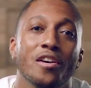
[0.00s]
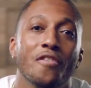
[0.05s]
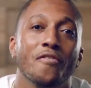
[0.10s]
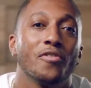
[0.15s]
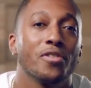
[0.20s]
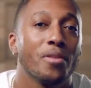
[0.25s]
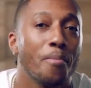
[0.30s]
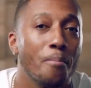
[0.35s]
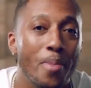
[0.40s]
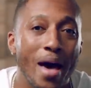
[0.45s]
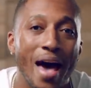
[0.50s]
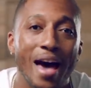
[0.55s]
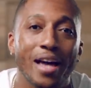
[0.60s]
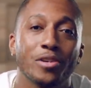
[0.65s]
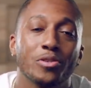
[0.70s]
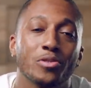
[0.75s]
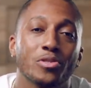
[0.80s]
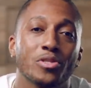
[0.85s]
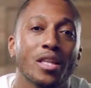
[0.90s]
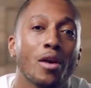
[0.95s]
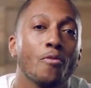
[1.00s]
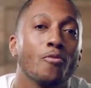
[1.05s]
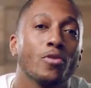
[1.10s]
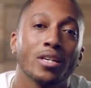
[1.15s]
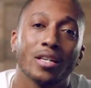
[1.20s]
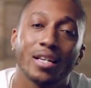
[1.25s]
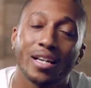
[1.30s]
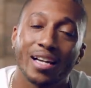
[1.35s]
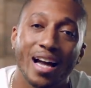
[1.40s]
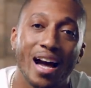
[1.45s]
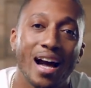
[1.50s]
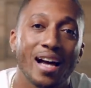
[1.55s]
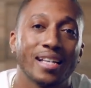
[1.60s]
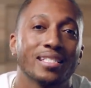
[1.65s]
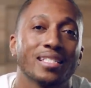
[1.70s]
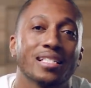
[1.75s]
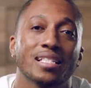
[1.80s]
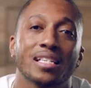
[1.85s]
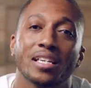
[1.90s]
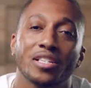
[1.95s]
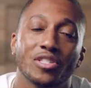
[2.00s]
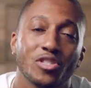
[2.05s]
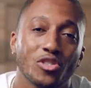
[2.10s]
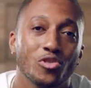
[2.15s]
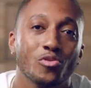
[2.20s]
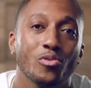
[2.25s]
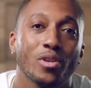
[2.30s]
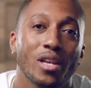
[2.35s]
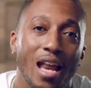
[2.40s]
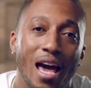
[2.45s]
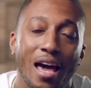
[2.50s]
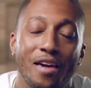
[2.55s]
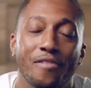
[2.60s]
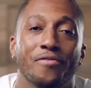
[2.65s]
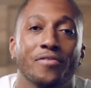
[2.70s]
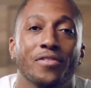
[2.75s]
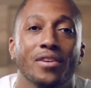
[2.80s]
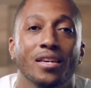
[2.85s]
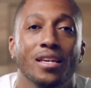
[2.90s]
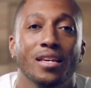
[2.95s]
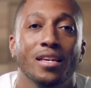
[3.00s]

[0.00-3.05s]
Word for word: for the battles that we're going to constantly ensue in life.